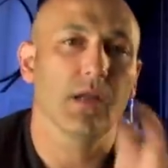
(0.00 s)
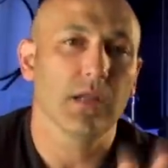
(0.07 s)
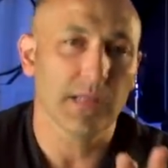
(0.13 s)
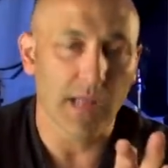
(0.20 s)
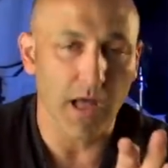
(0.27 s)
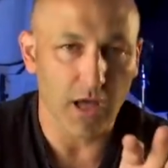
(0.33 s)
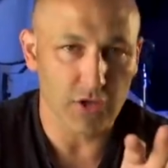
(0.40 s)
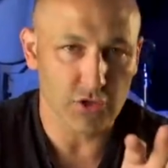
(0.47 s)

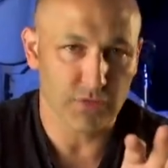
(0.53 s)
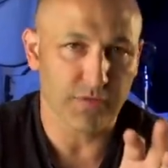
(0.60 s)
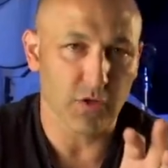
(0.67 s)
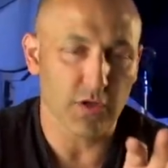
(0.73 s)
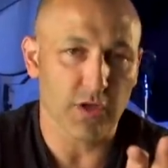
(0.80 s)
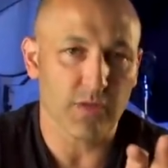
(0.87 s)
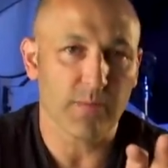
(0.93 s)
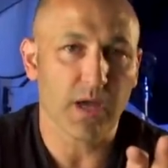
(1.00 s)
large
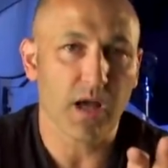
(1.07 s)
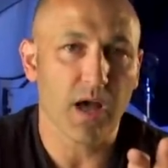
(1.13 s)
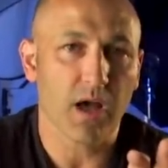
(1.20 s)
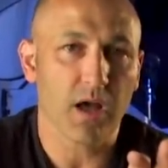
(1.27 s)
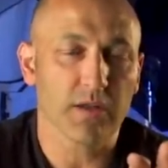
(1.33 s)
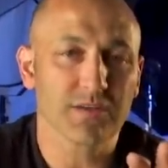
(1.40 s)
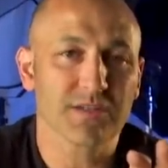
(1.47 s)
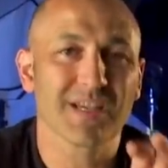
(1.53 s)
volume
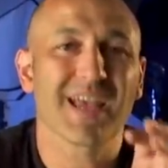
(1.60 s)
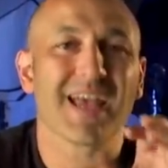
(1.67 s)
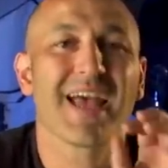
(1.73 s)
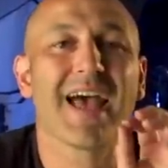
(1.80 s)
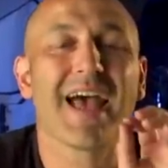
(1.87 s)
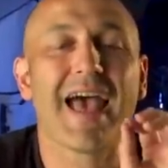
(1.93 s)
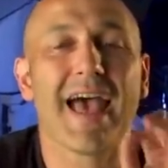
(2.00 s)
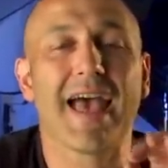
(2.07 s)
cards
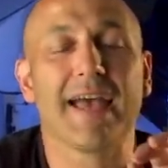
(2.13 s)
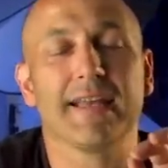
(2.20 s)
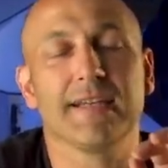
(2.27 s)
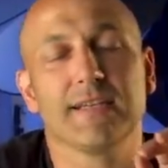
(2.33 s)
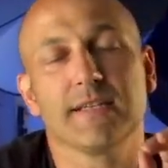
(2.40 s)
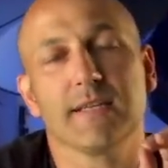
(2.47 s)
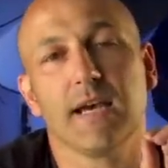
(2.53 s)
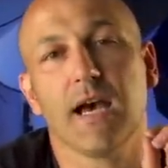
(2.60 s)

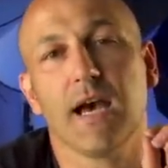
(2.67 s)
and